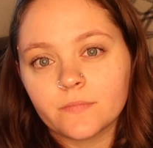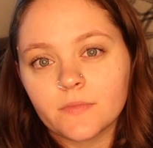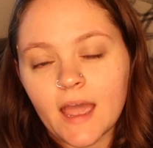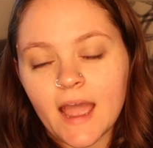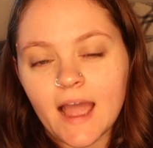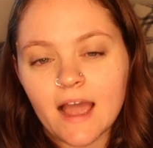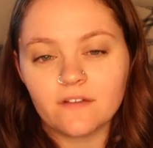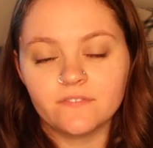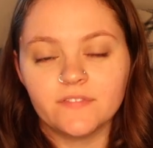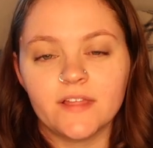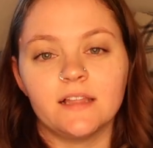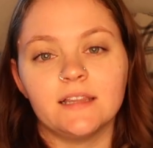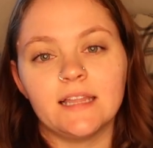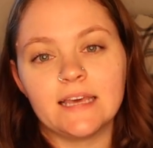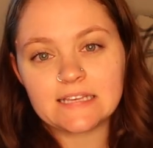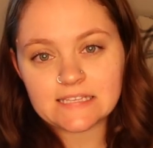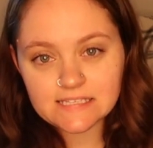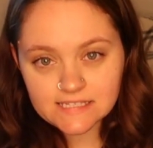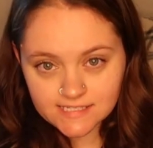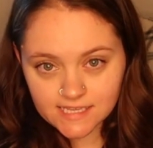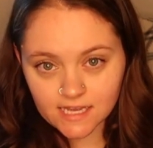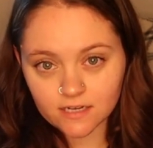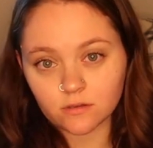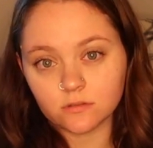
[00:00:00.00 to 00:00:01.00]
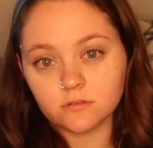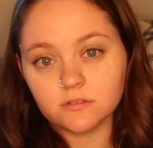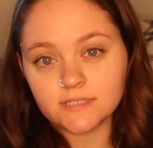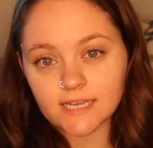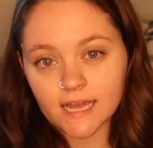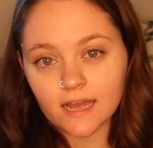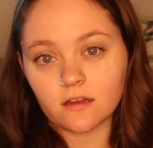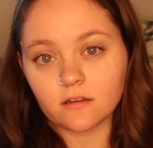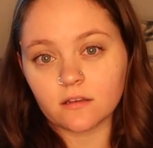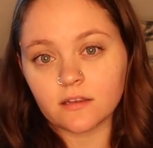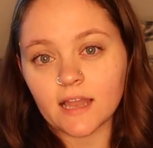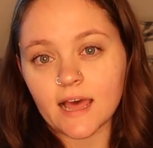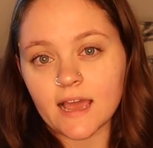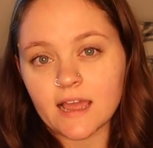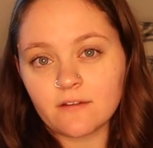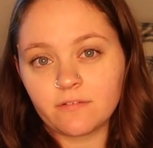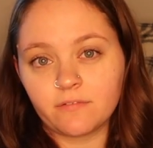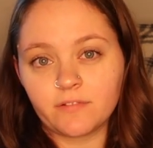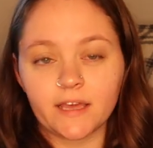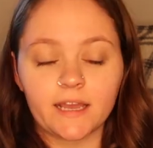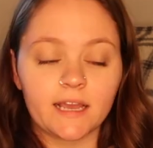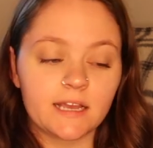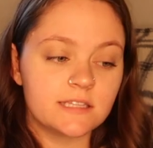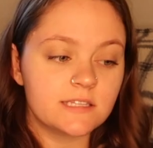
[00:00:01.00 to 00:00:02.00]
have that like settled down life.
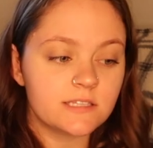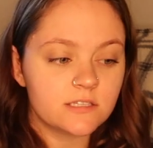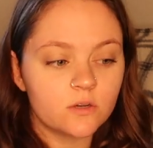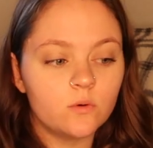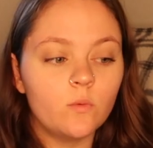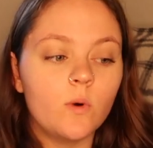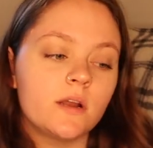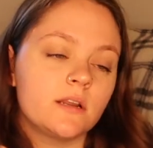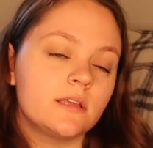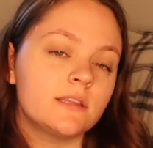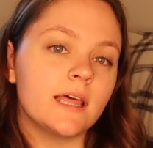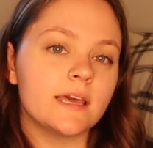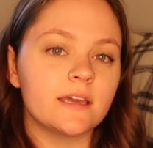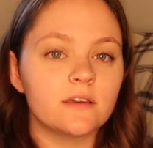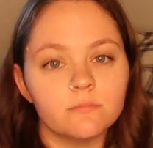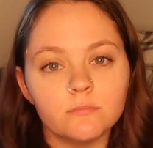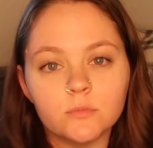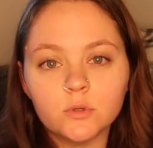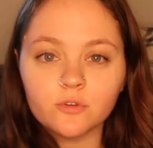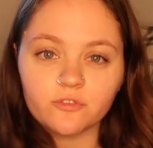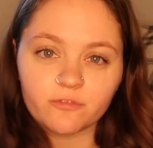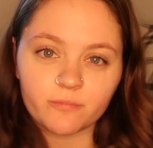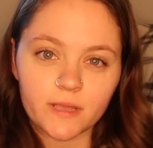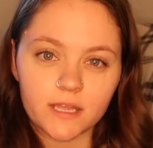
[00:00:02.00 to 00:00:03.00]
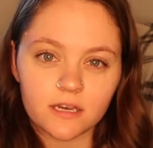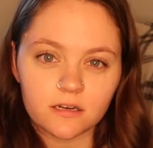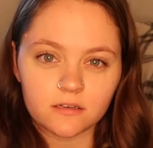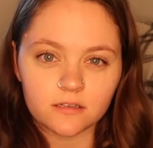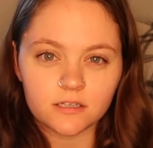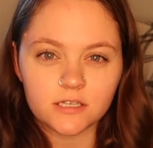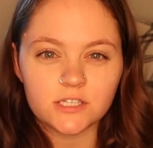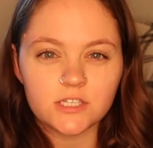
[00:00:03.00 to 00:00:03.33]
Like I still wanted like movement.